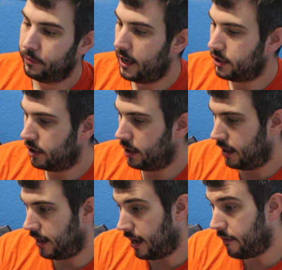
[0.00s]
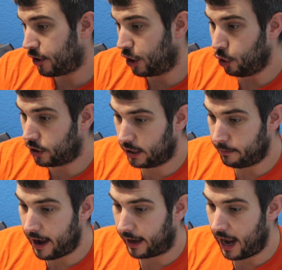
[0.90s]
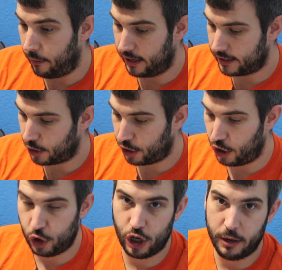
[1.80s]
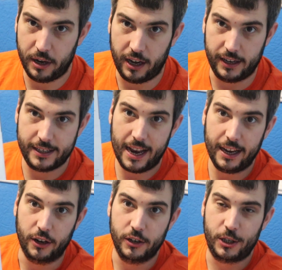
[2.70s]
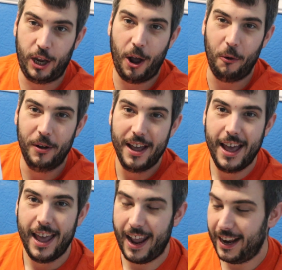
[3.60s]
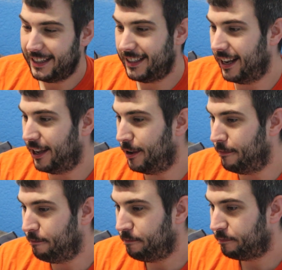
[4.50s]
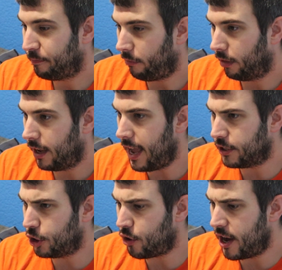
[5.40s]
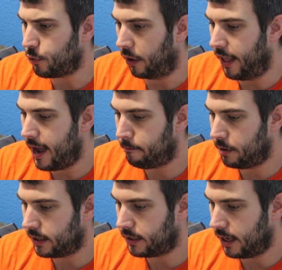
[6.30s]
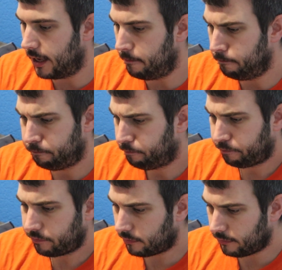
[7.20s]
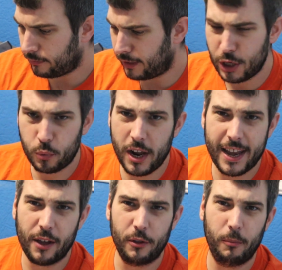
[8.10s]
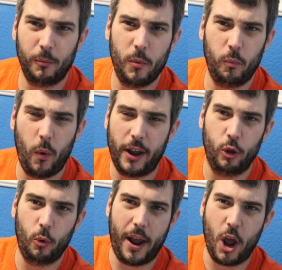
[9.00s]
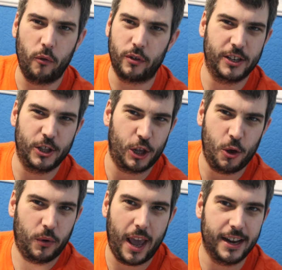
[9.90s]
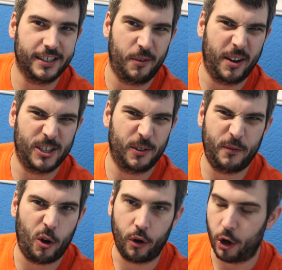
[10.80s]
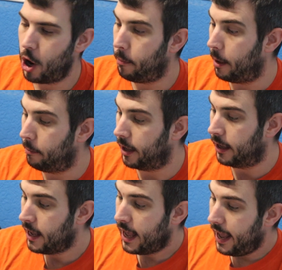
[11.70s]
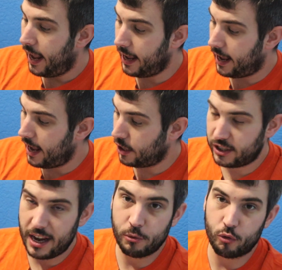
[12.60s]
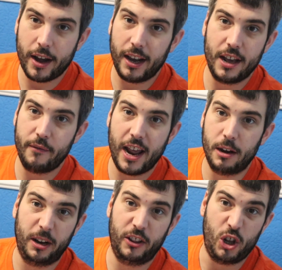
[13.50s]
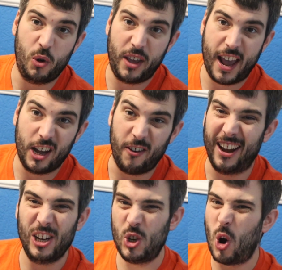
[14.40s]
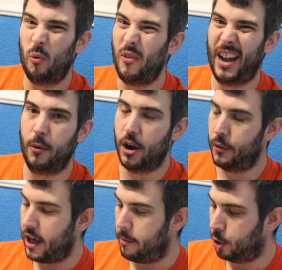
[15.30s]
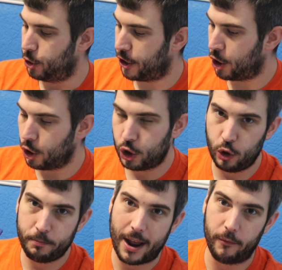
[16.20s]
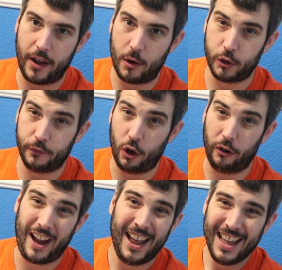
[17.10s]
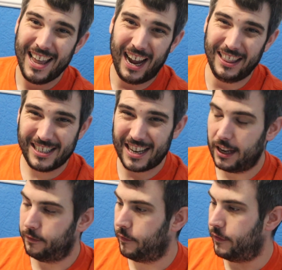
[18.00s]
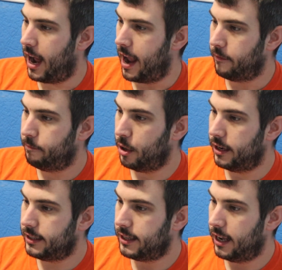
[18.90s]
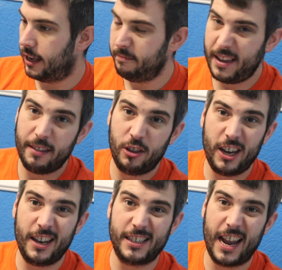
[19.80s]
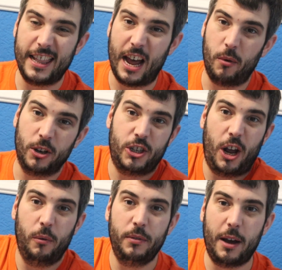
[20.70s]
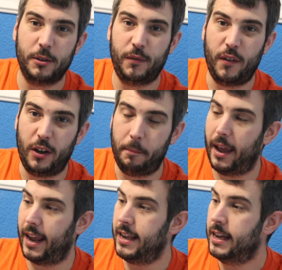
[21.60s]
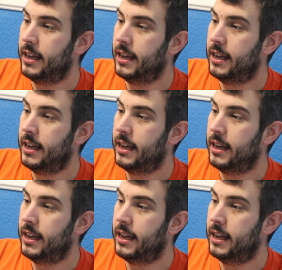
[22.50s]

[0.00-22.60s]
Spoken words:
it's a, I've actually looked at the back now and it's actually in German and Italian, so it's yeah, it's a strange one that, but it's weird how they wiggle the way over into the UK, isn't it, when it's a foreign copy. But it seems readily available in the UK anyway, and it's not really worth that much, and I got £2 voucher for it and they sell it for £5, but yeah, they didn't take that one, so that was 50p.